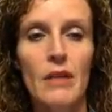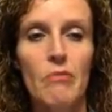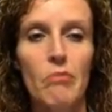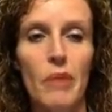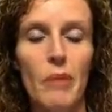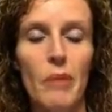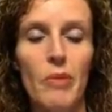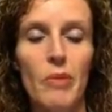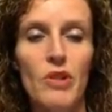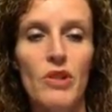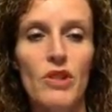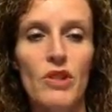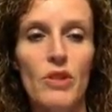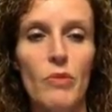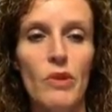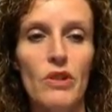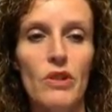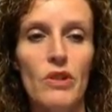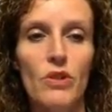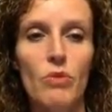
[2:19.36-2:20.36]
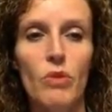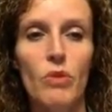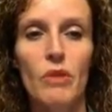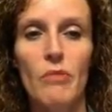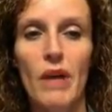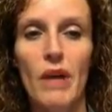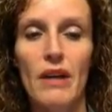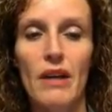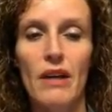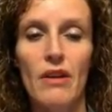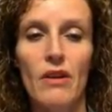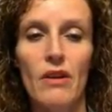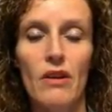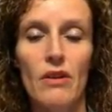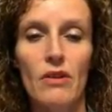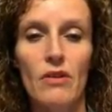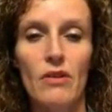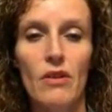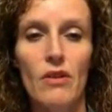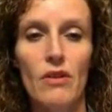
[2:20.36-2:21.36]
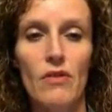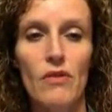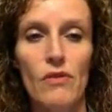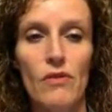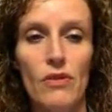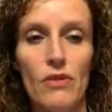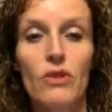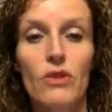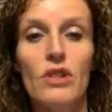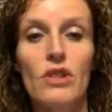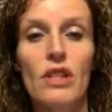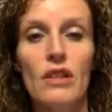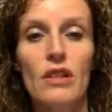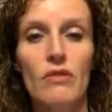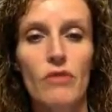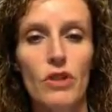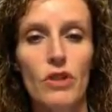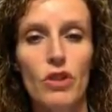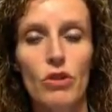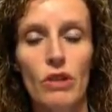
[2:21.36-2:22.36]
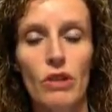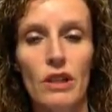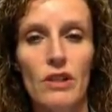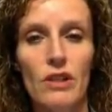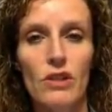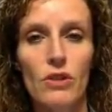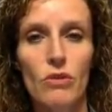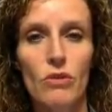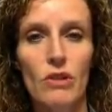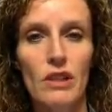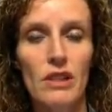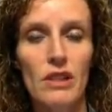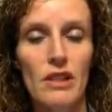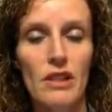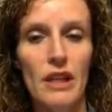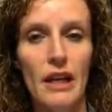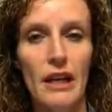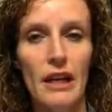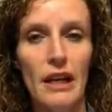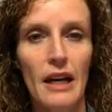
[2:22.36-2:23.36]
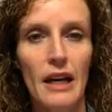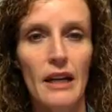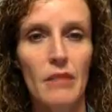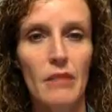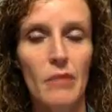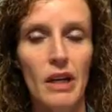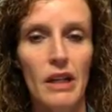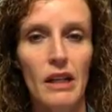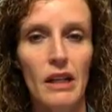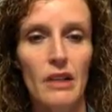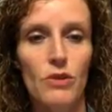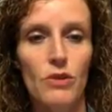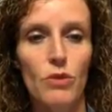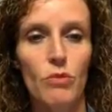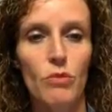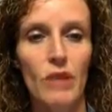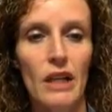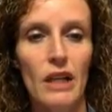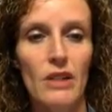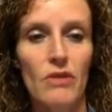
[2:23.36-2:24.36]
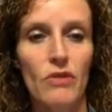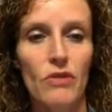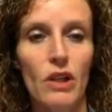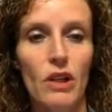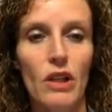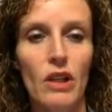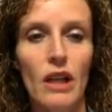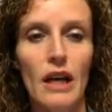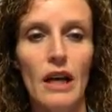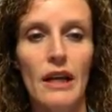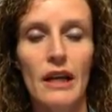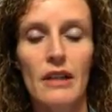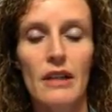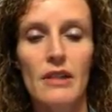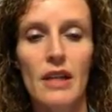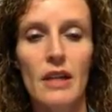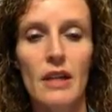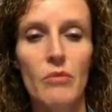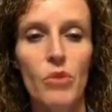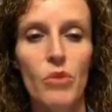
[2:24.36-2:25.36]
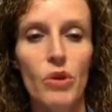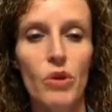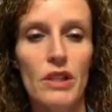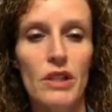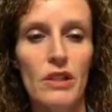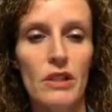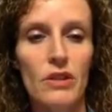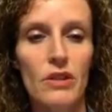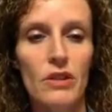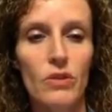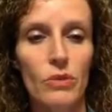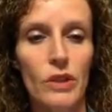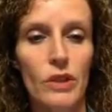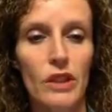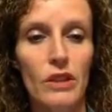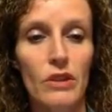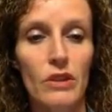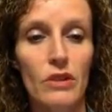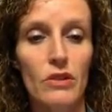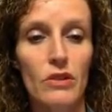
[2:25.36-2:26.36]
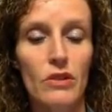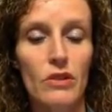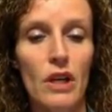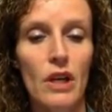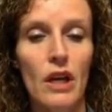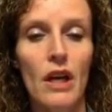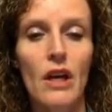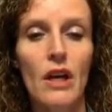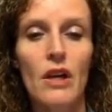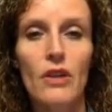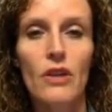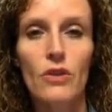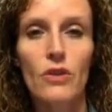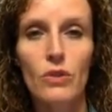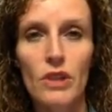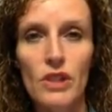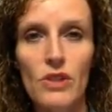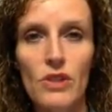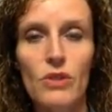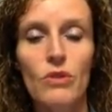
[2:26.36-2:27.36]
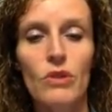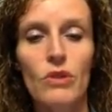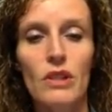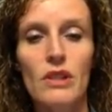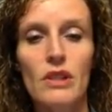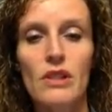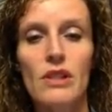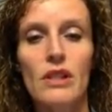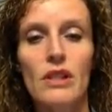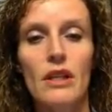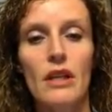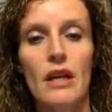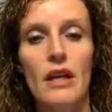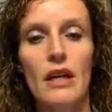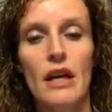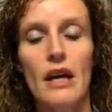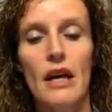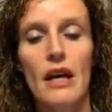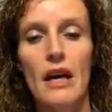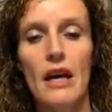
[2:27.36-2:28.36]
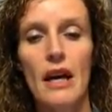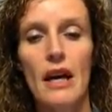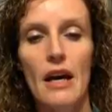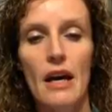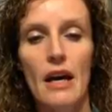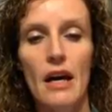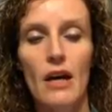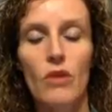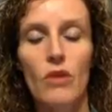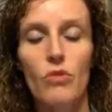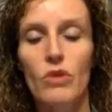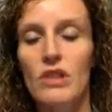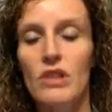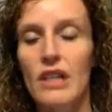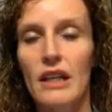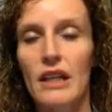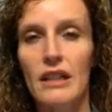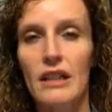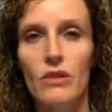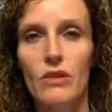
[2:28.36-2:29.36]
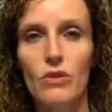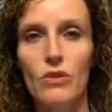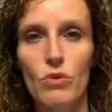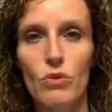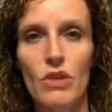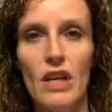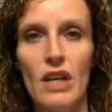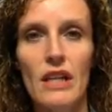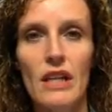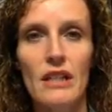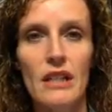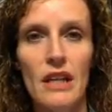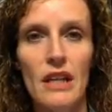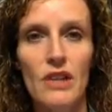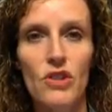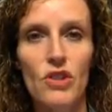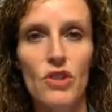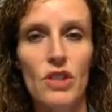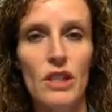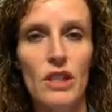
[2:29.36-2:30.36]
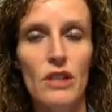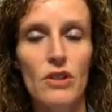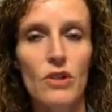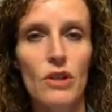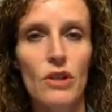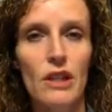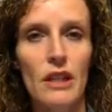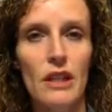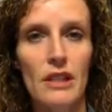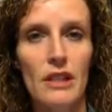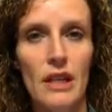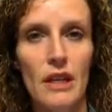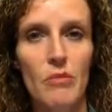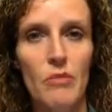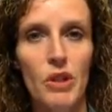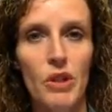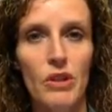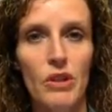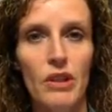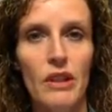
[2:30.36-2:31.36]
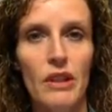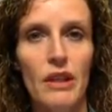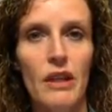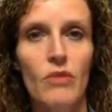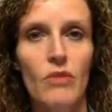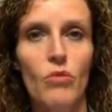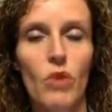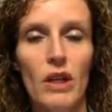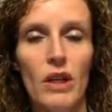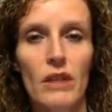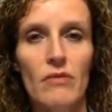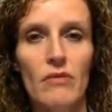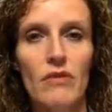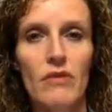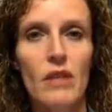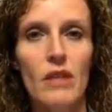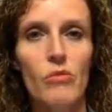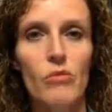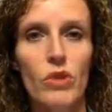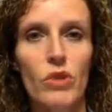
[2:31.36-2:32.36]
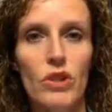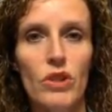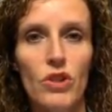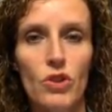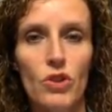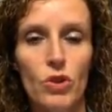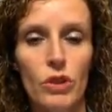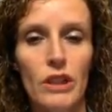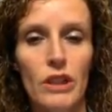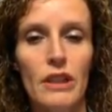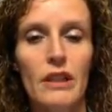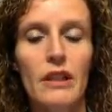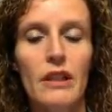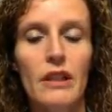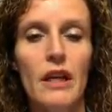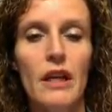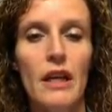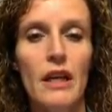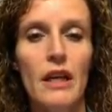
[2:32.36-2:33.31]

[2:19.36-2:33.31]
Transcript: My participants were my 13 first grade students that I had in my classroom last fall. I had 10 boys and 3 girls. 3 students were diagnosed with ADHD during that time period, and one of them was treated